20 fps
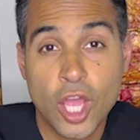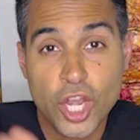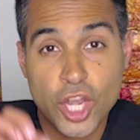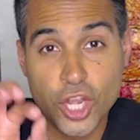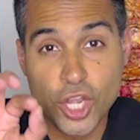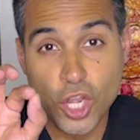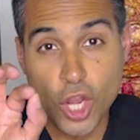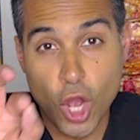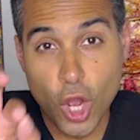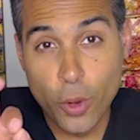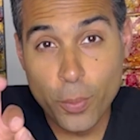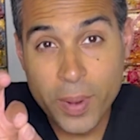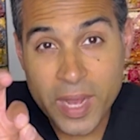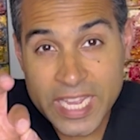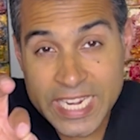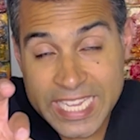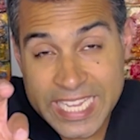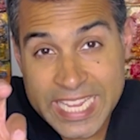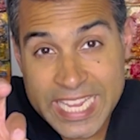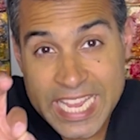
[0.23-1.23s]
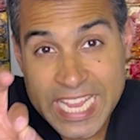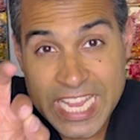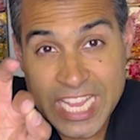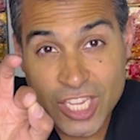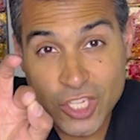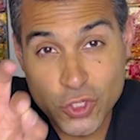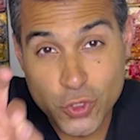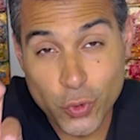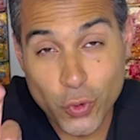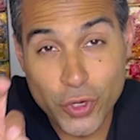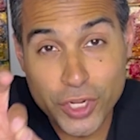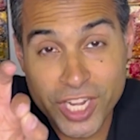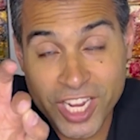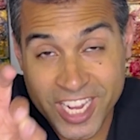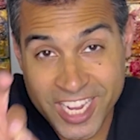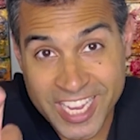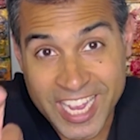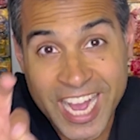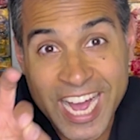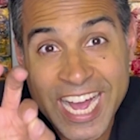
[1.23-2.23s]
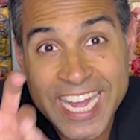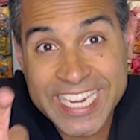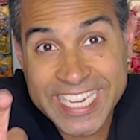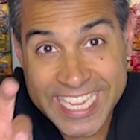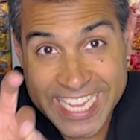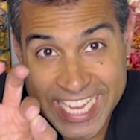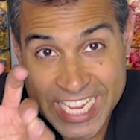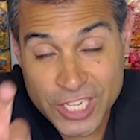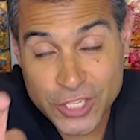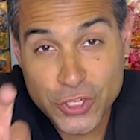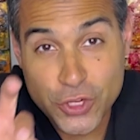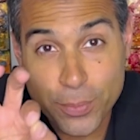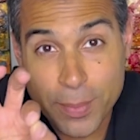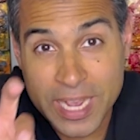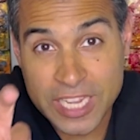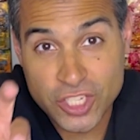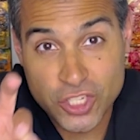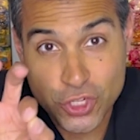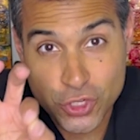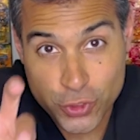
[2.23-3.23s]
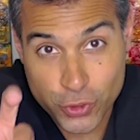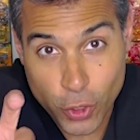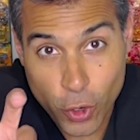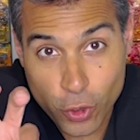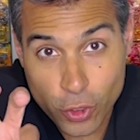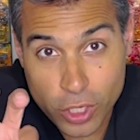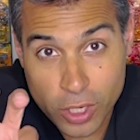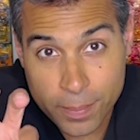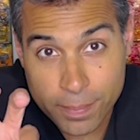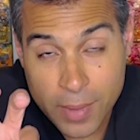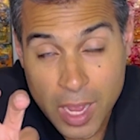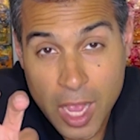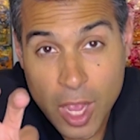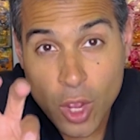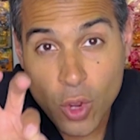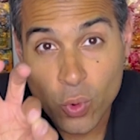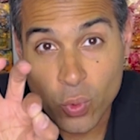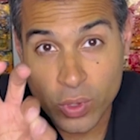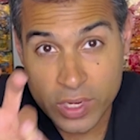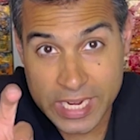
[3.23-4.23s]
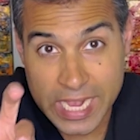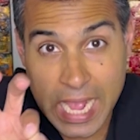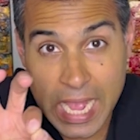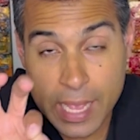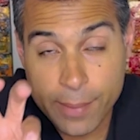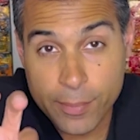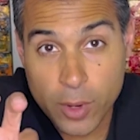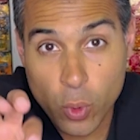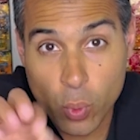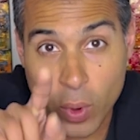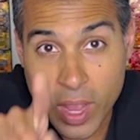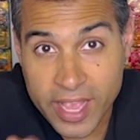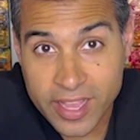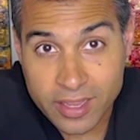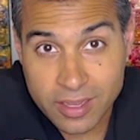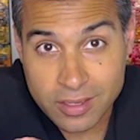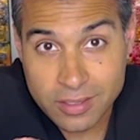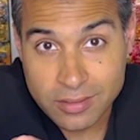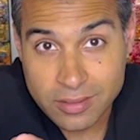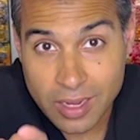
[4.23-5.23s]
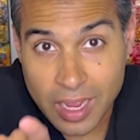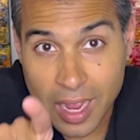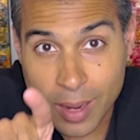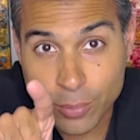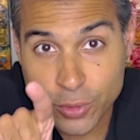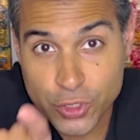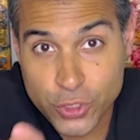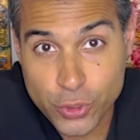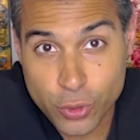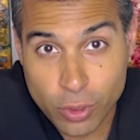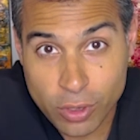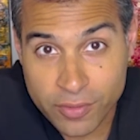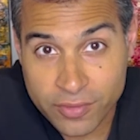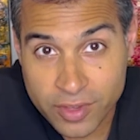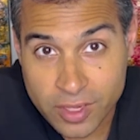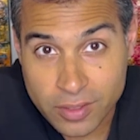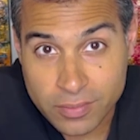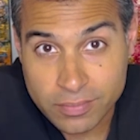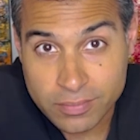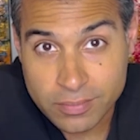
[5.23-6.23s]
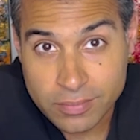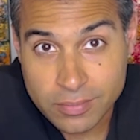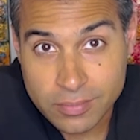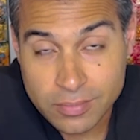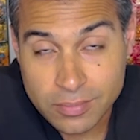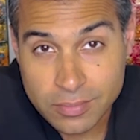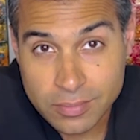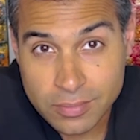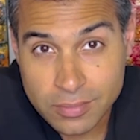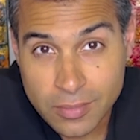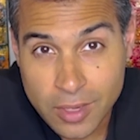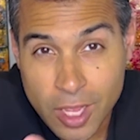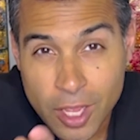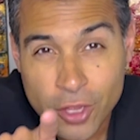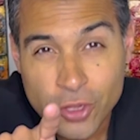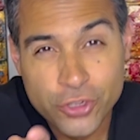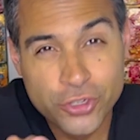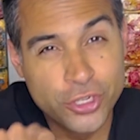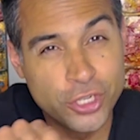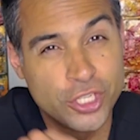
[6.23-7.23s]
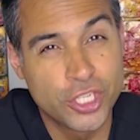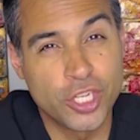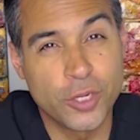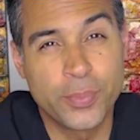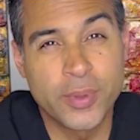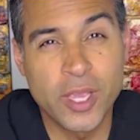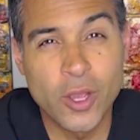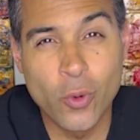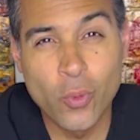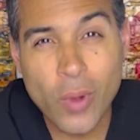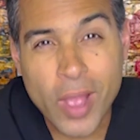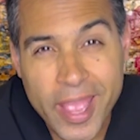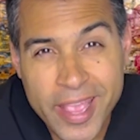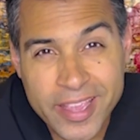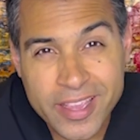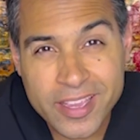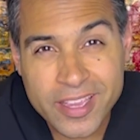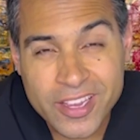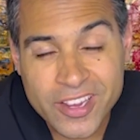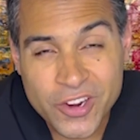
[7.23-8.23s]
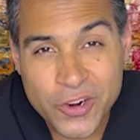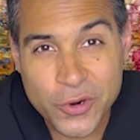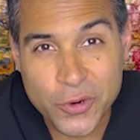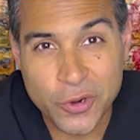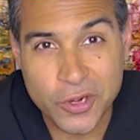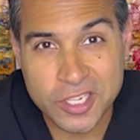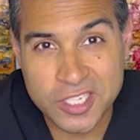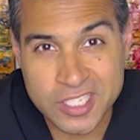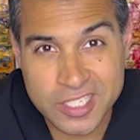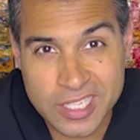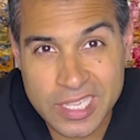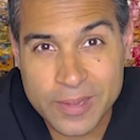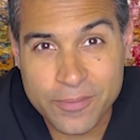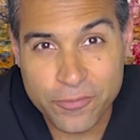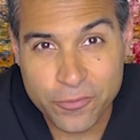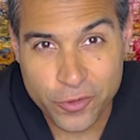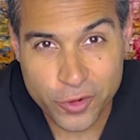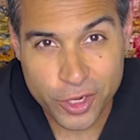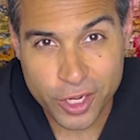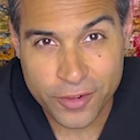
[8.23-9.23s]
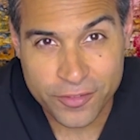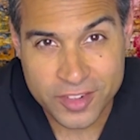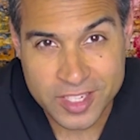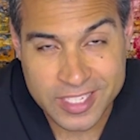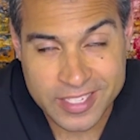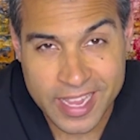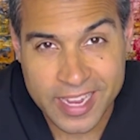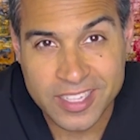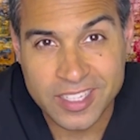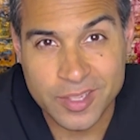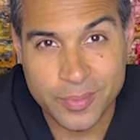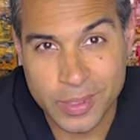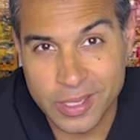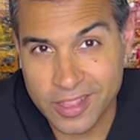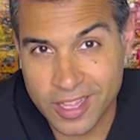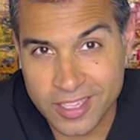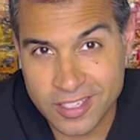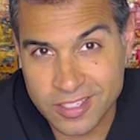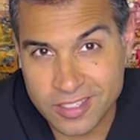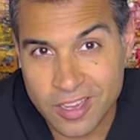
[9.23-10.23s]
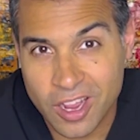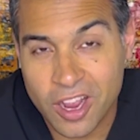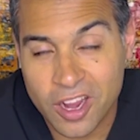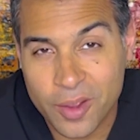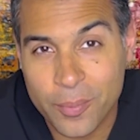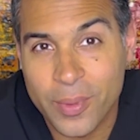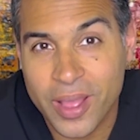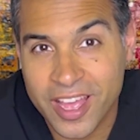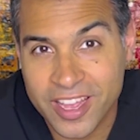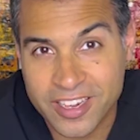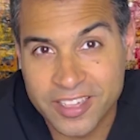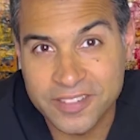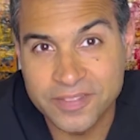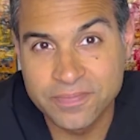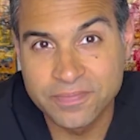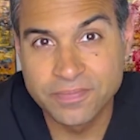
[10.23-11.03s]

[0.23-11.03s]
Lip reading: Nobody is going to cut into my scrotum when I am awake. I'm sure of it. Should you be awake or asleep for your vasectomy? Let's talk about it.